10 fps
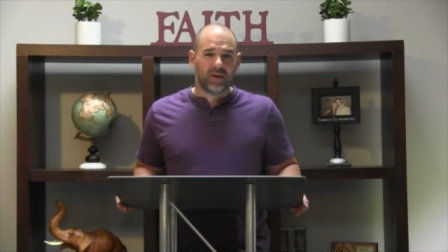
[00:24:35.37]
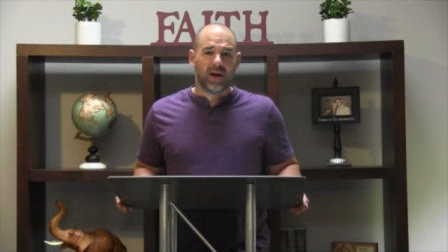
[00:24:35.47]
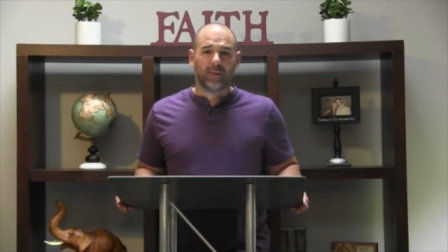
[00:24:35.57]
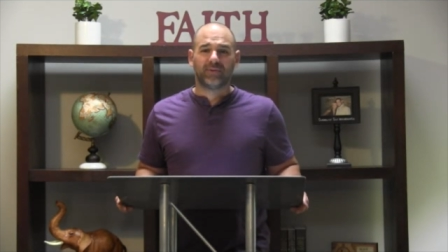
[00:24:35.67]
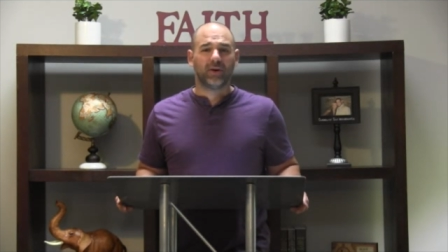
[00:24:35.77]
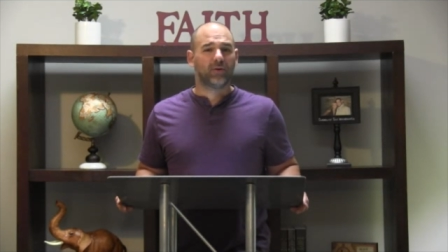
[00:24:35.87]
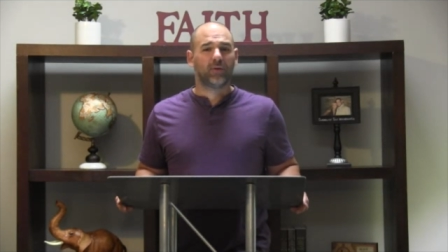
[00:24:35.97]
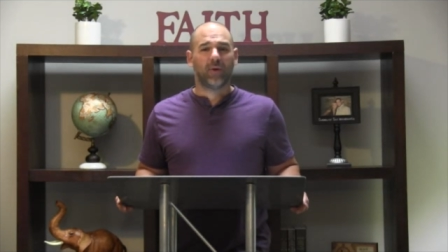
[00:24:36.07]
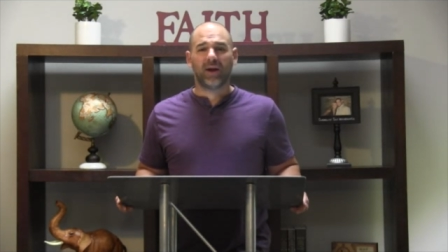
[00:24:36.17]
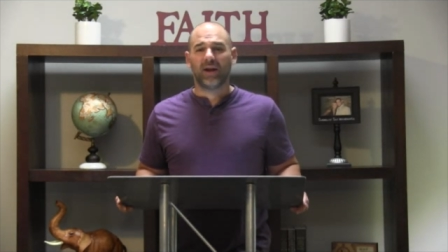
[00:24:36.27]
I'm telling you
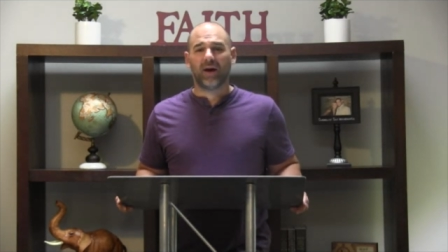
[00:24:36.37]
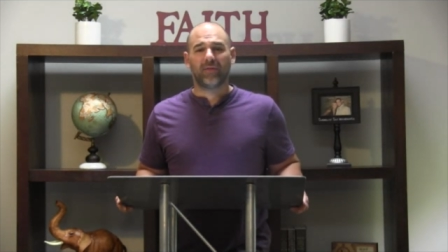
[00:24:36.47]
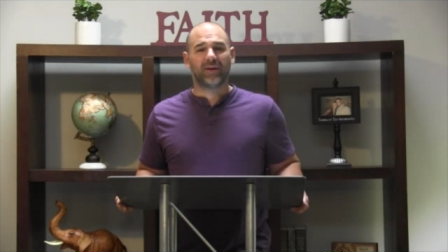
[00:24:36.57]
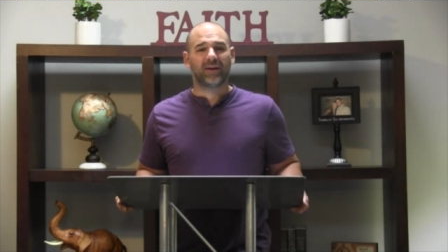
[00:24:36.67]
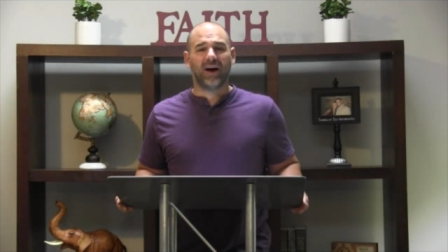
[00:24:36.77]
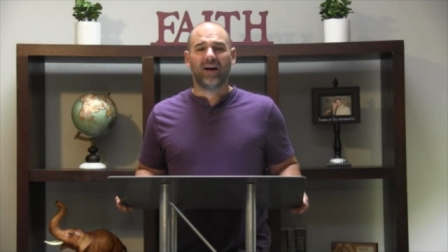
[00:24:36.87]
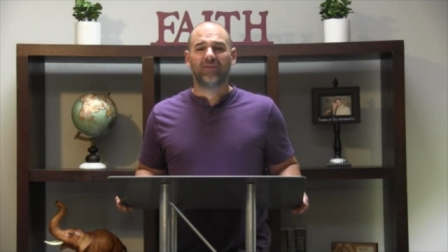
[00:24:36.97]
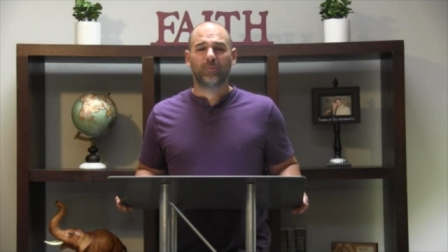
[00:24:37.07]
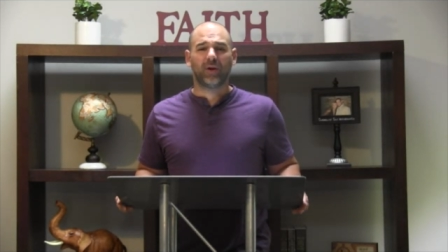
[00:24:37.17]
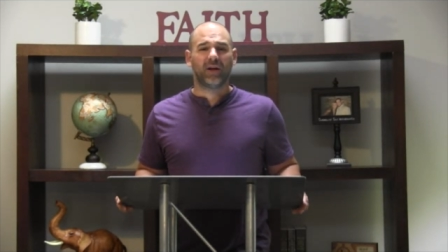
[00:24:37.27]
right now that God's
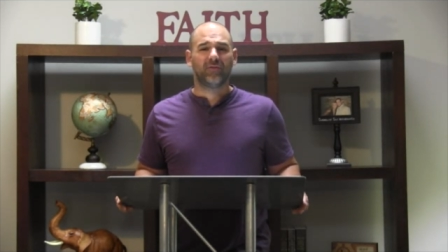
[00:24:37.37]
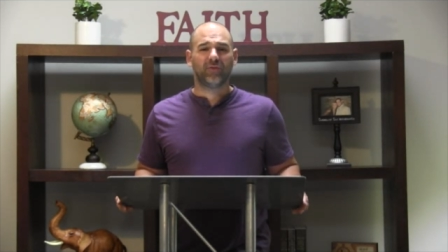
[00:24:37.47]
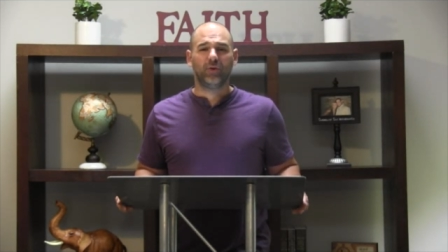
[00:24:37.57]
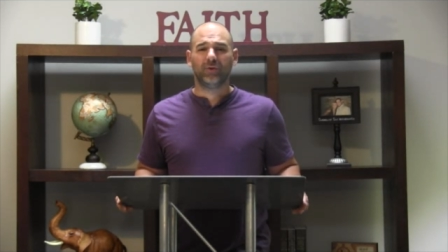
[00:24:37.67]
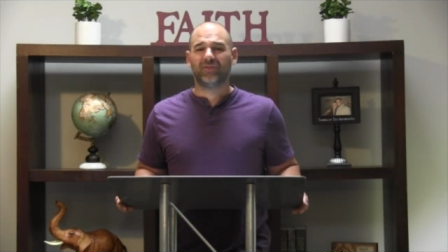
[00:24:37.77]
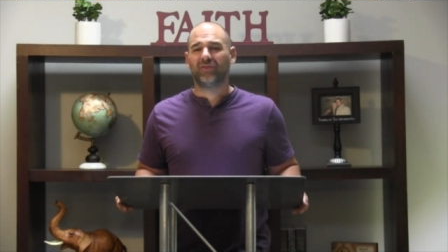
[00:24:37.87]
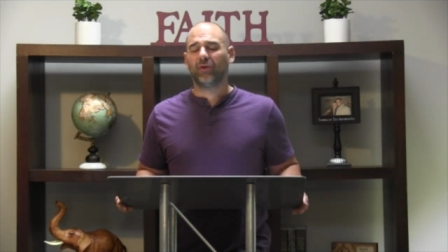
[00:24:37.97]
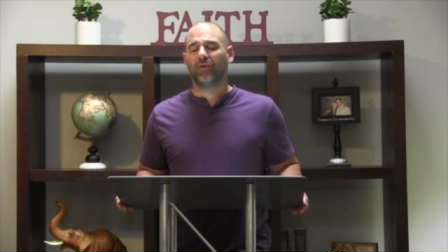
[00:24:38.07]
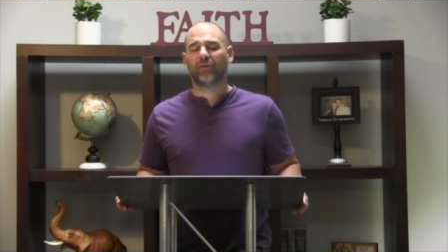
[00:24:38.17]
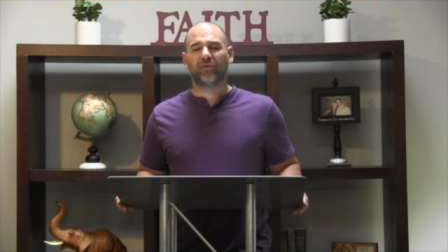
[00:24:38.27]
plan for you is still
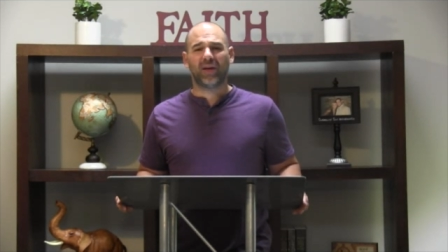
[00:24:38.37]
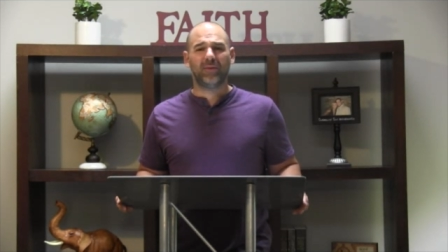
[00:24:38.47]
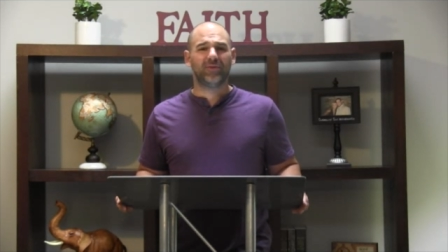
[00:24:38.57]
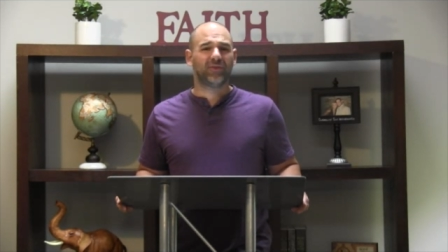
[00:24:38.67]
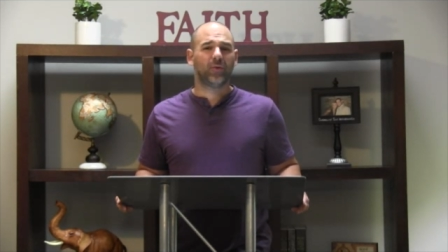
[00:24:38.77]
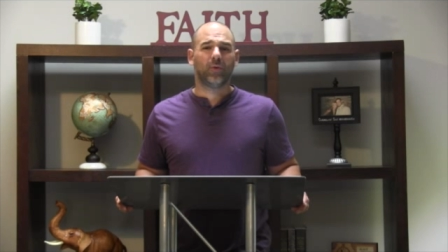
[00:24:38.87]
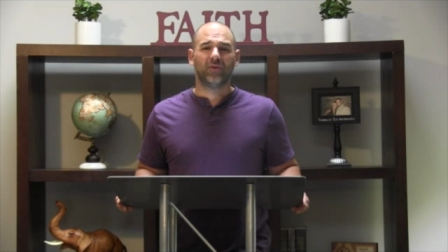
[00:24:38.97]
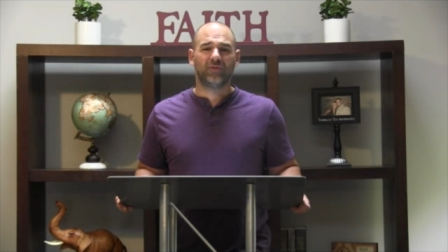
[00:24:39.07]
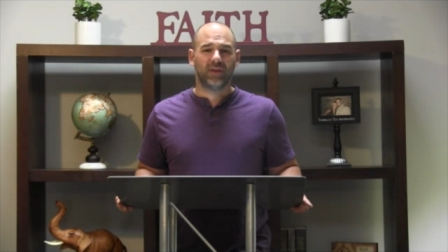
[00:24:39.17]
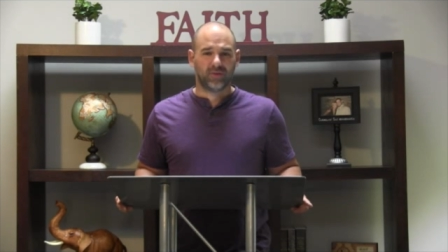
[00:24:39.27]
the same as it
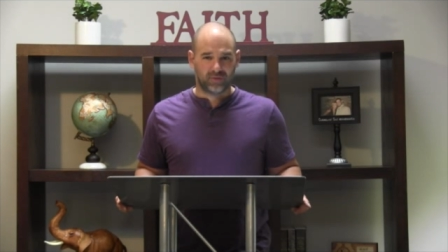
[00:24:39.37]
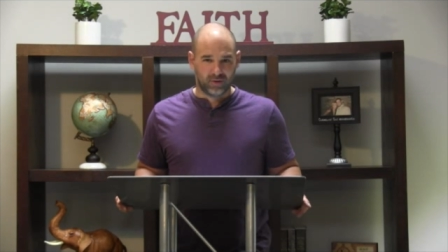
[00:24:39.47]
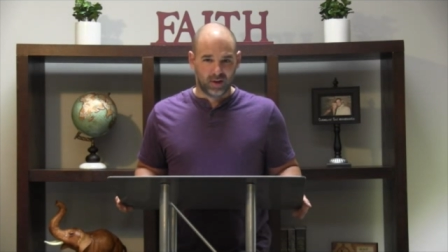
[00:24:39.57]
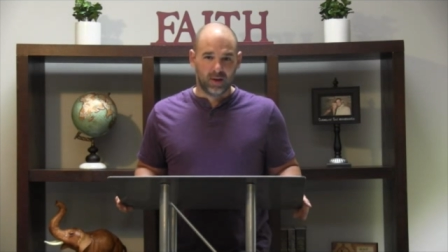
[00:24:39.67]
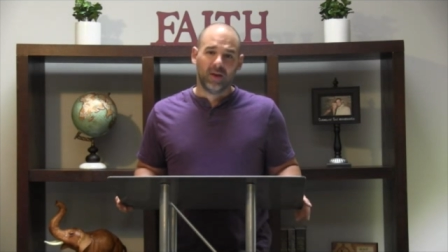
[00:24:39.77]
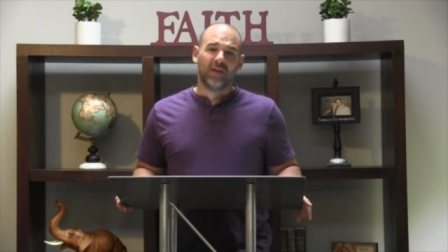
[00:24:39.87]
was yesterday.